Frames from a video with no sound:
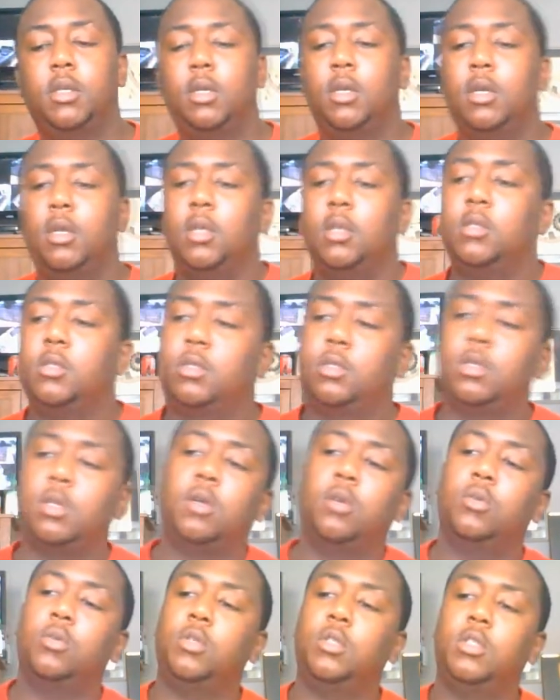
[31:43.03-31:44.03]

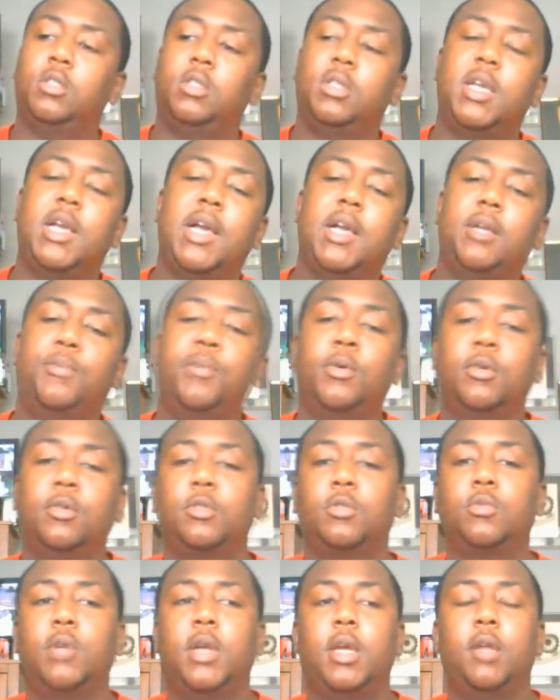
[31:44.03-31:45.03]
So this guy pulls
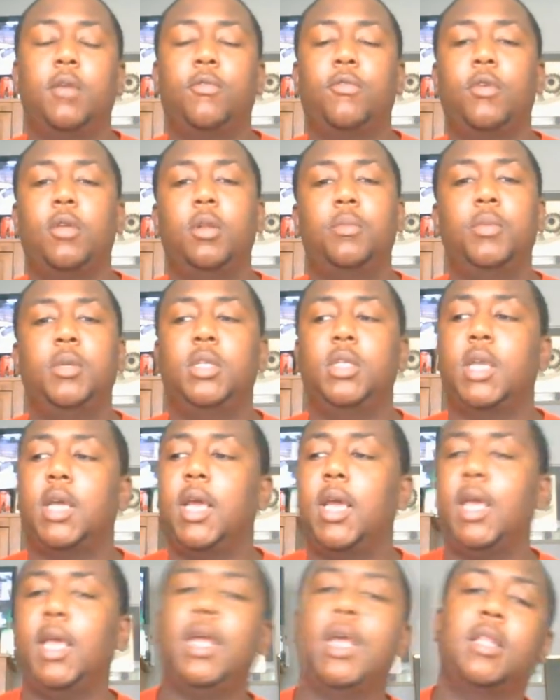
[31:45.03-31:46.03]
around in front of me. He's like,
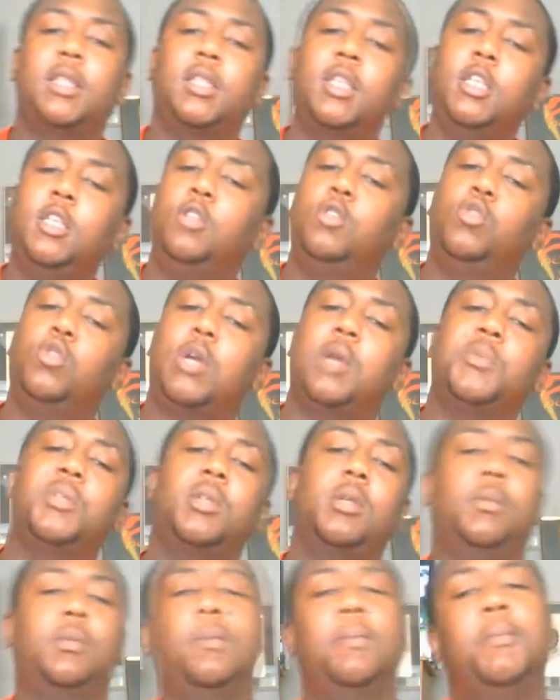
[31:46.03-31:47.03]
"Hey, I think you dropped
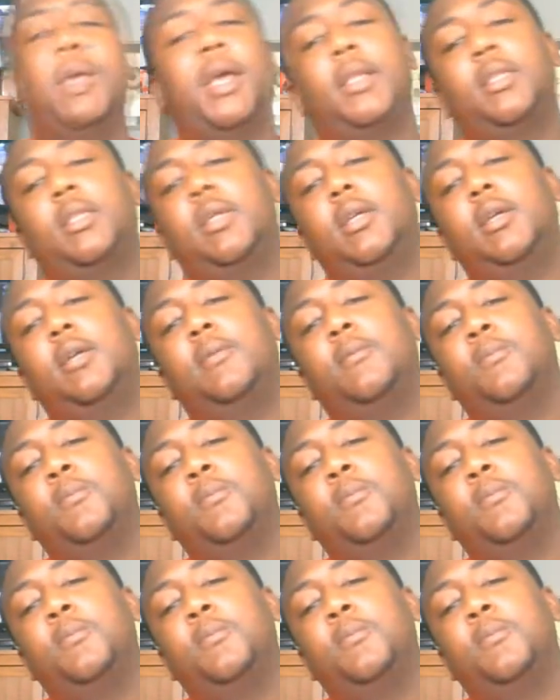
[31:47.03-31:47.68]
something back there."